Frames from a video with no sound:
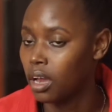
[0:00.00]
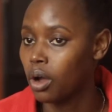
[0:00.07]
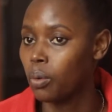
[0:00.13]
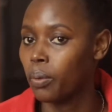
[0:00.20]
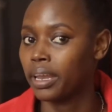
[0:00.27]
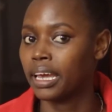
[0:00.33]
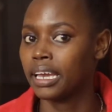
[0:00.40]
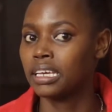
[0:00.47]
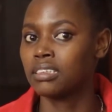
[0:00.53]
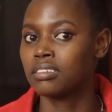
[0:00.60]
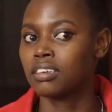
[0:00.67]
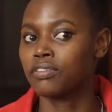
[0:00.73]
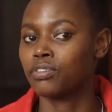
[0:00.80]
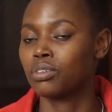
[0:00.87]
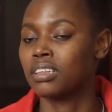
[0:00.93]
When I
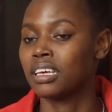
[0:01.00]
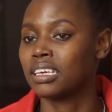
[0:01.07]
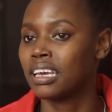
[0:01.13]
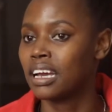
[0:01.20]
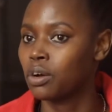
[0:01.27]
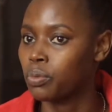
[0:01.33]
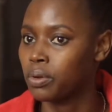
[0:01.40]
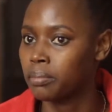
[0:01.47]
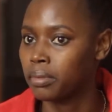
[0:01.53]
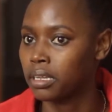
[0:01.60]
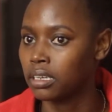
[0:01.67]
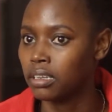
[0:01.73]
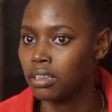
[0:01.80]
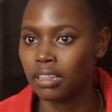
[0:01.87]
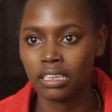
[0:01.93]
interviewed the young
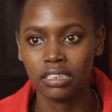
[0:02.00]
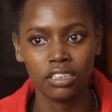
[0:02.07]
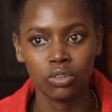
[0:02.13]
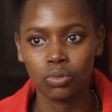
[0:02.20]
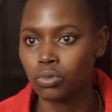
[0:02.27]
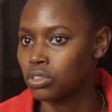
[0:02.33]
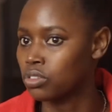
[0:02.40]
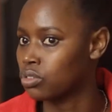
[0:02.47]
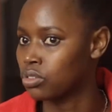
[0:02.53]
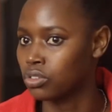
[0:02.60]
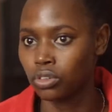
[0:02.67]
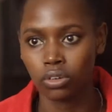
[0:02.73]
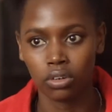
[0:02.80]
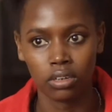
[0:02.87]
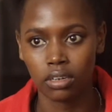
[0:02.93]
women, they didn't want to
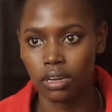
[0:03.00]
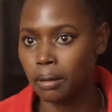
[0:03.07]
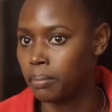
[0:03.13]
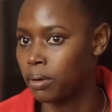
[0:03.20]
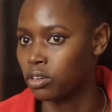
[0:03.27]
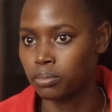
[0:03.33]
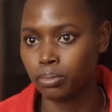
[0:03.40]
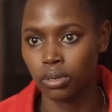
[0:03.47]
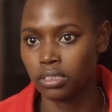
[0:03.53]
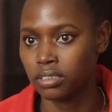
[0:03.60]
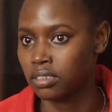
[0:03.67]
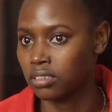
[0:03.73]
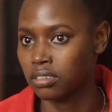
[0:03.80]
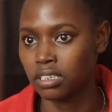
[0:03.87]
talk about politics.